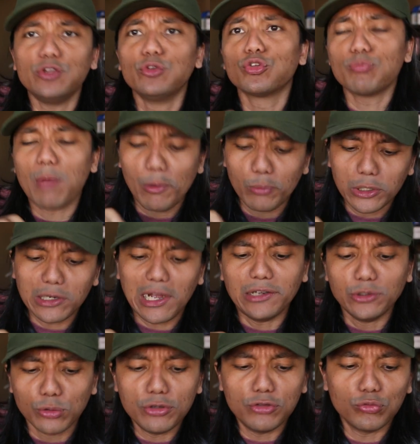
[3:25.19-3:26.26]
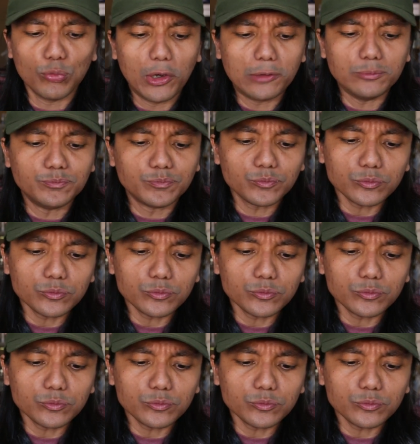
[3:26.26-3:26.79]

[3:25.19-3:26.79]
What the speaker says: he knows my work. I know his work.